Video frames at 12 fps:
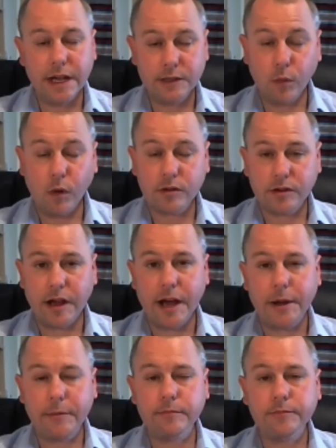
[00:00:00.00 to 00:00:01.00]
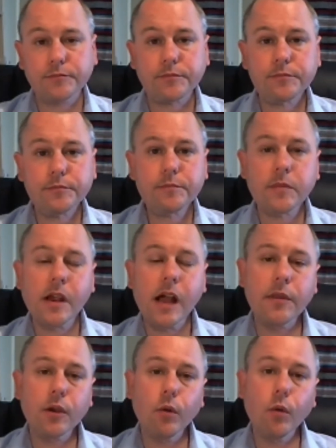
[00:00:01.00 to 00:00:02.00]
is what I am.
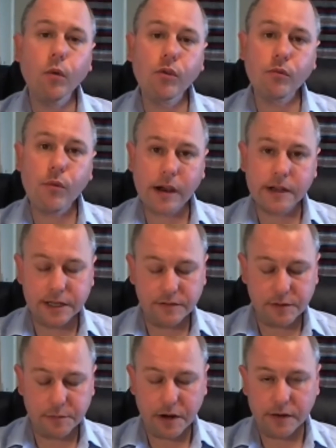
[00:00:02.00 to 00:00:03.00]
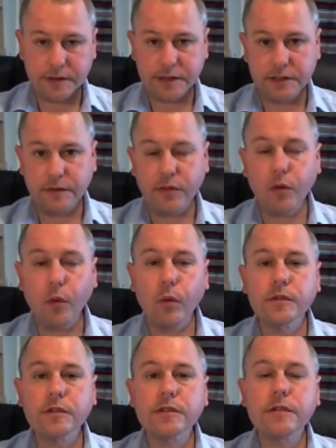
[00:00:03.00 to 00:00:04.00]
And that all the relative appearances of
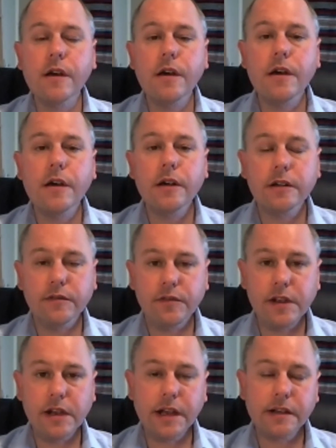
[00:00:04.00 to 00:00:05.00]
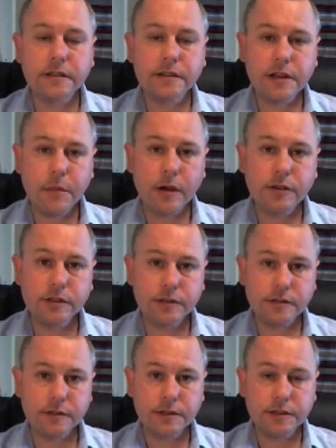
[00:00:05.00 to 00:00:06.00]
thoughts and feelings and
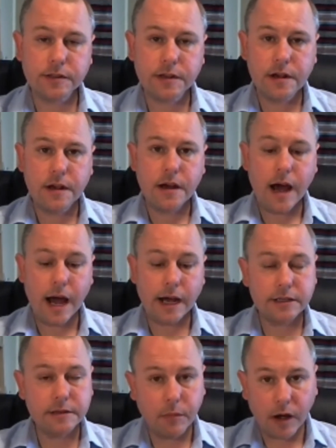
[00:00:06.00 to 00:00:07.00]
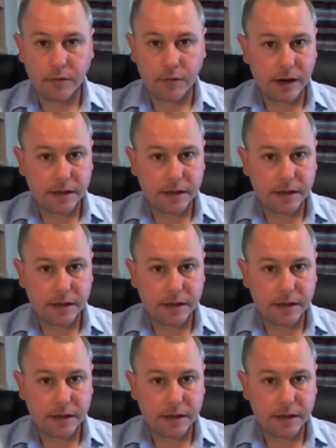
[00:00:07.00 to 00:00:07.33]
emotions, and my